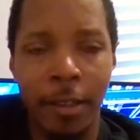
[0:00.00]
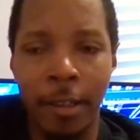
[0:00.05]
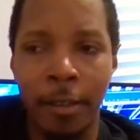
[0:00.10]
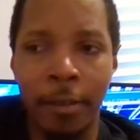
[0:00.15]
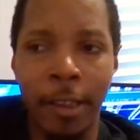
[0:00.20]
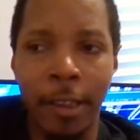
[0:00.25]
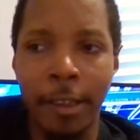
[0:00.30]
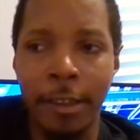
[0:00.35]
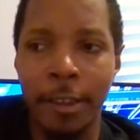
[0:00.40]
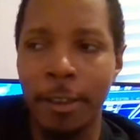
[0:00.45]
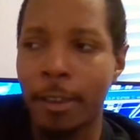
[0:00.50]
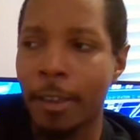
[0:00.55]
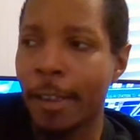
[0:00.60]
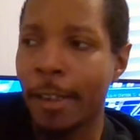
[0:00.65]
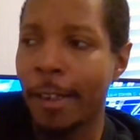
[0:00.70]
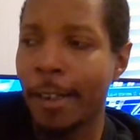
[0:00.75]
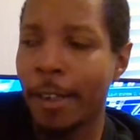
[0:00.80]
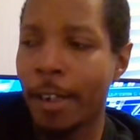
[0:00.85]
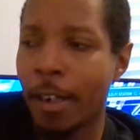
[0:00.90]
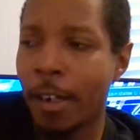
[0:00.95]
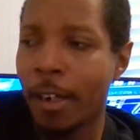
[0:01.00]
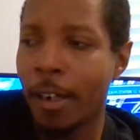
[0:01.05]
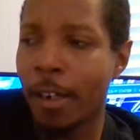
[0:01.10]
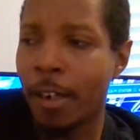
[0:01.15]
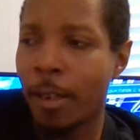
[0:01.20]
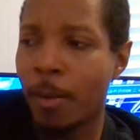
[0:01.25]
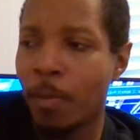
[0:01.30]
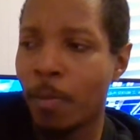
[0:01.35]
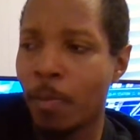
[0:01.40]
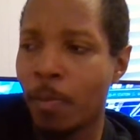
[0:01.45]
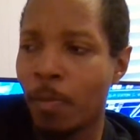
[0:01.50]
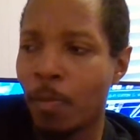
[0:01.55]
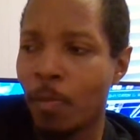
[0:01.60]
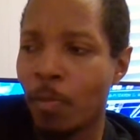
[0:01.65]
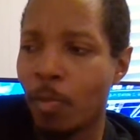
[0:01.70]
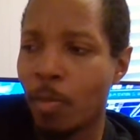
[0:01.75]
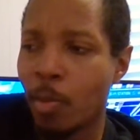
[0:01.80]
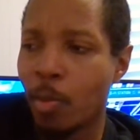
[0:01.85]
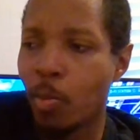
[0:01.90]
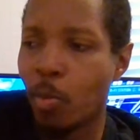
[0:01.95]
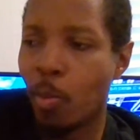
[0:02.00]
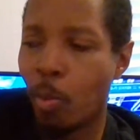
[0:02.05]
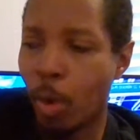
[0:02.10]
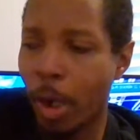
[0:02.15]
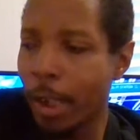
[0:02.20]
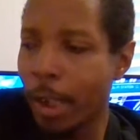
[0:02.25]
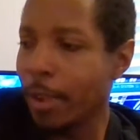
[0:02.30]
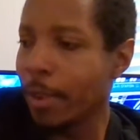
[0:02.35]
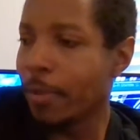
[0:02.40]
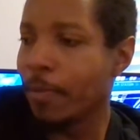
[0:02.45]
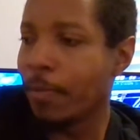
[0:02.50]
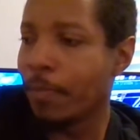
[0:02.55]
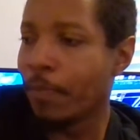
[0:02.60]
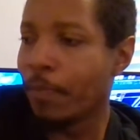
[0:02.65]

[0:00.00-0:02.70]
And Alexis's like, what?